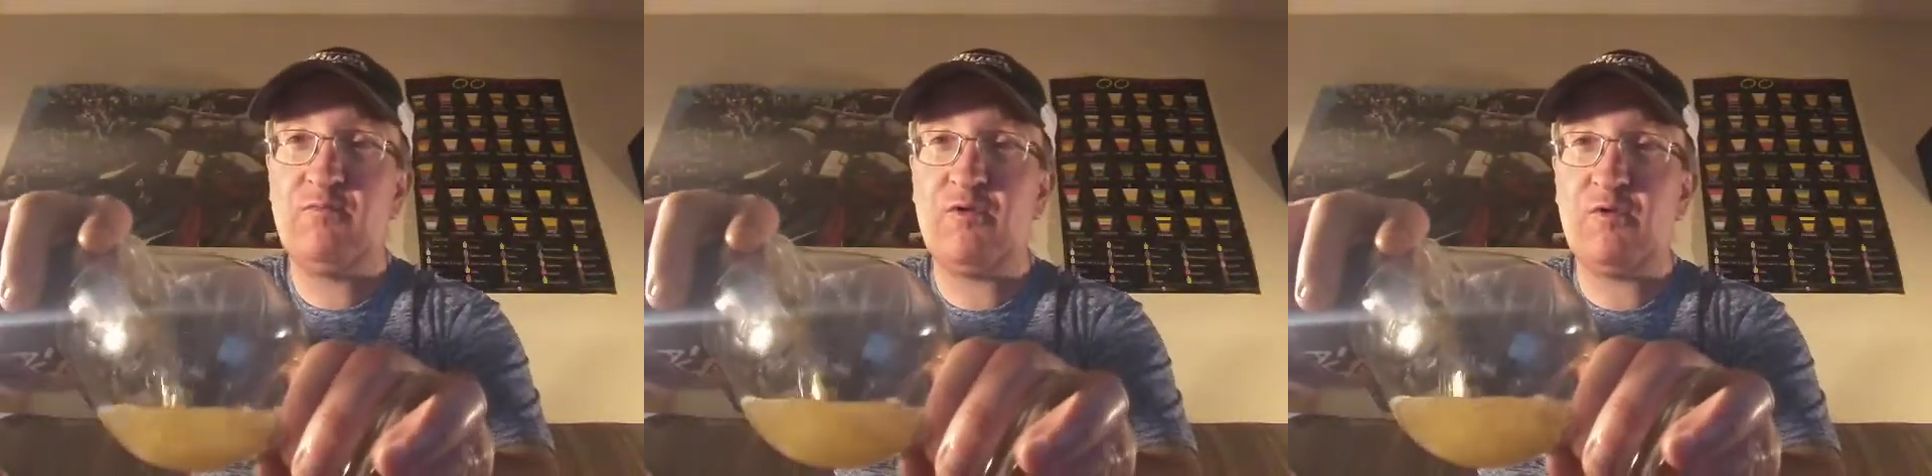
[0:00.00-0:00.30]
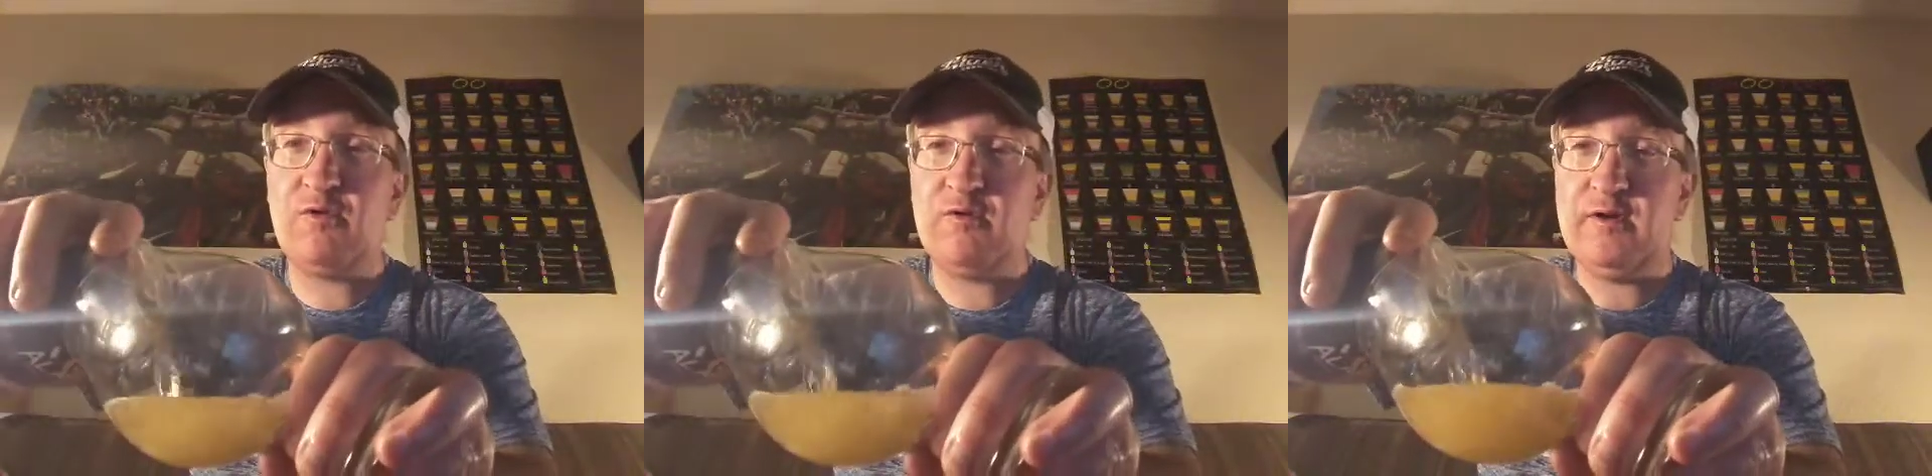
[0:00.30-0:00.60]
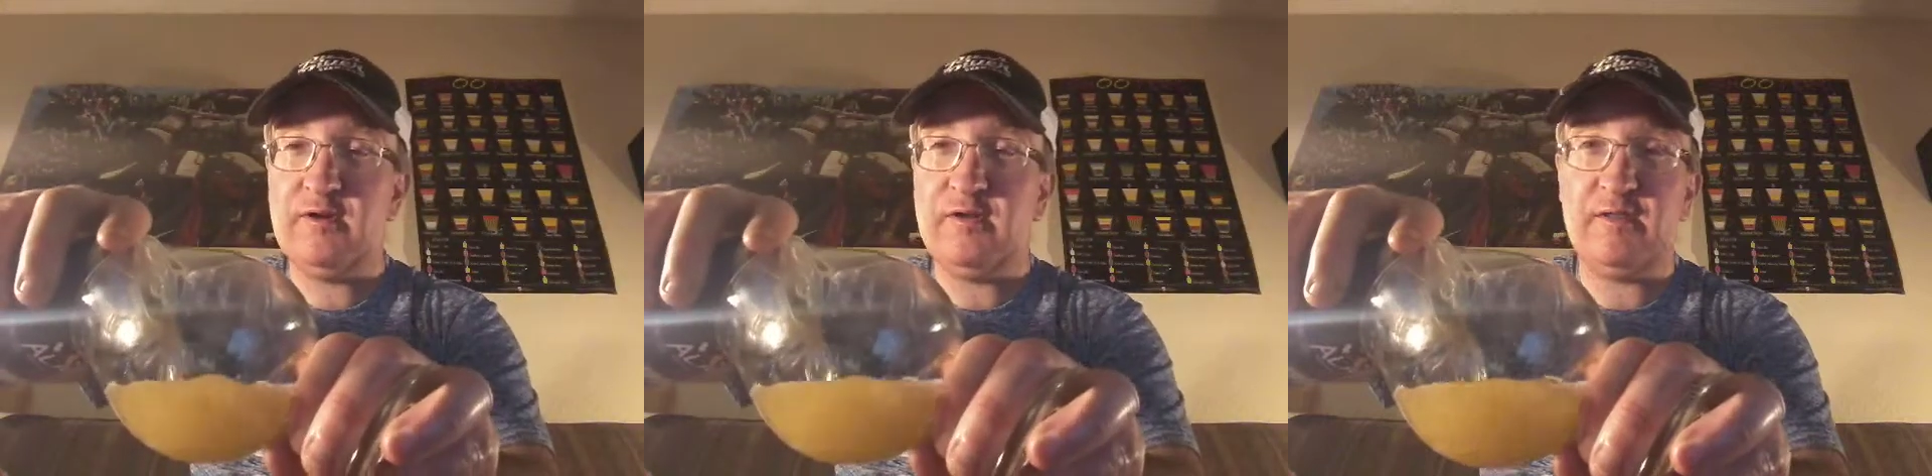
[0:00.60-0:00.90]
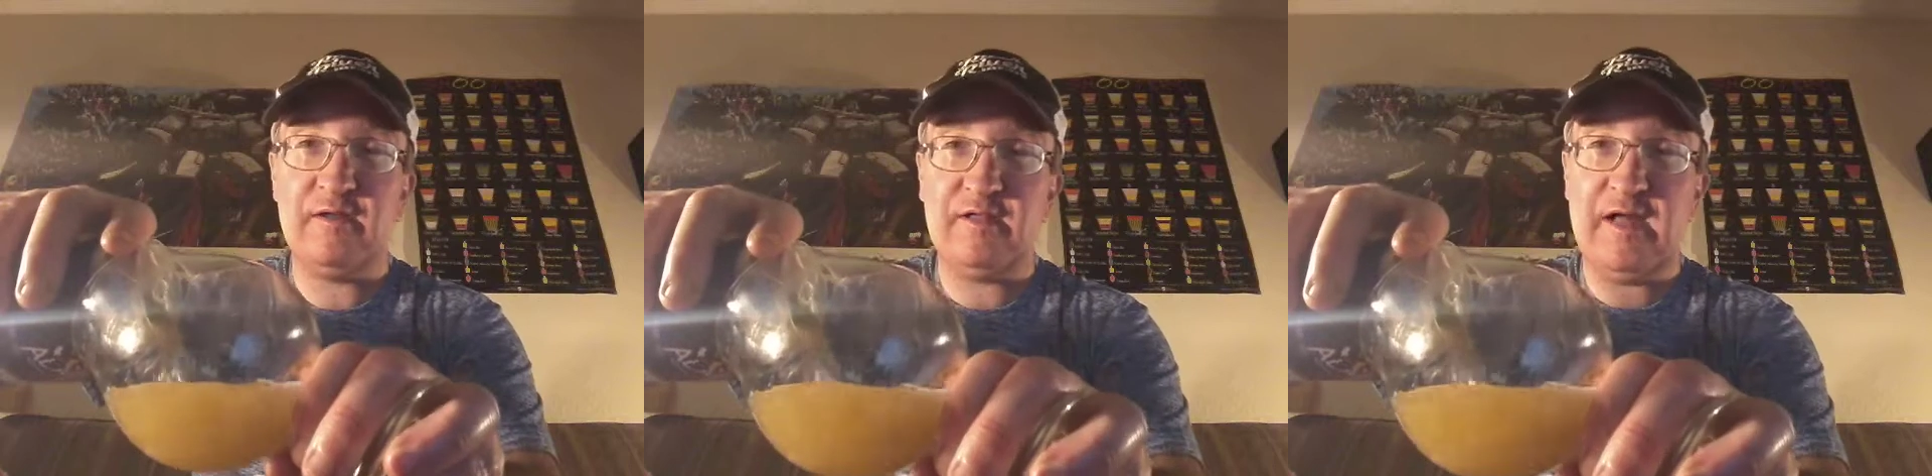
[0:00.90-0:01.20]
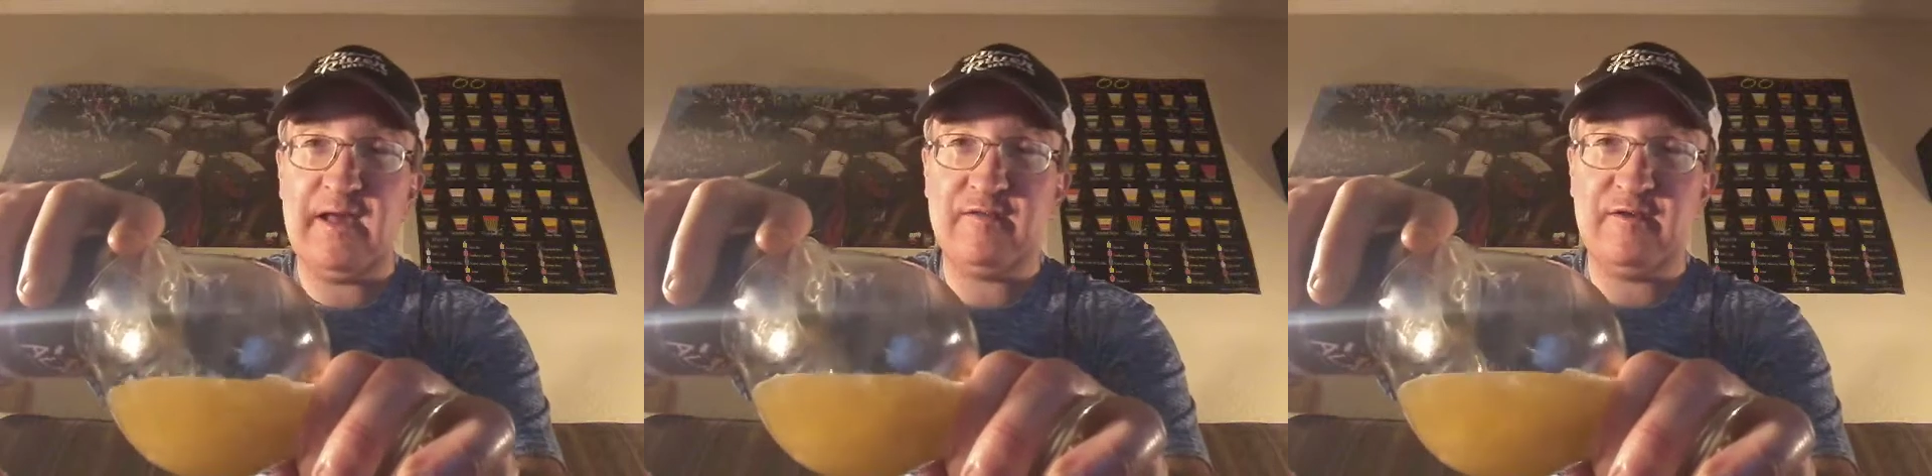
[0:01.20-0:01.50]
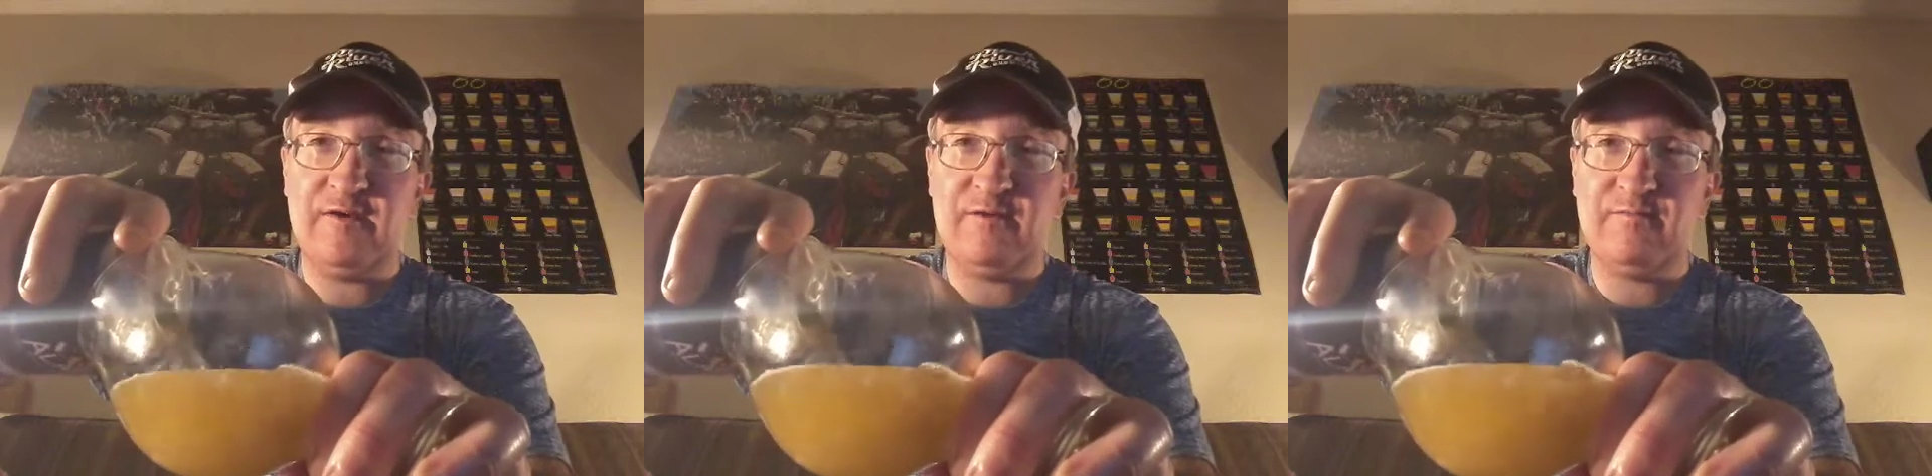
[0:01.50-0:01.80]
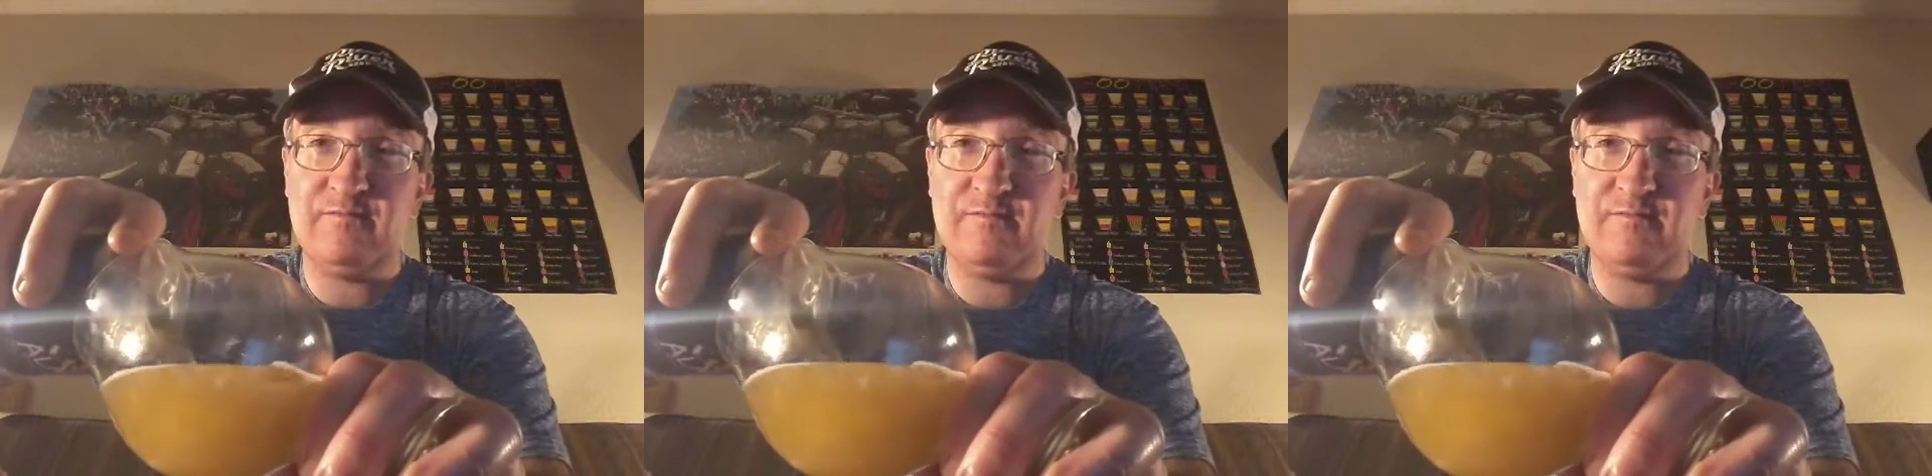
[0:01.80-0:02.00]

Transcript: pour into the glass here.